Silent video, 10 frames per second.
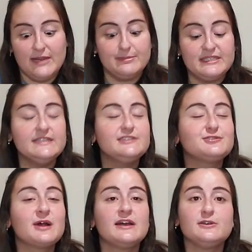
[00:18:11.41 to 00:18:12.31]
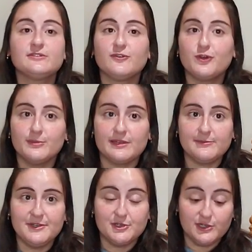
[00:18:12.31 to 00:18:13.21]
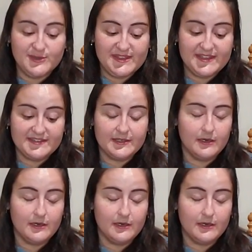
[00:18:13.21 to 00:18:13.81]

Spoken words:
please do not use a 4mm hook with this.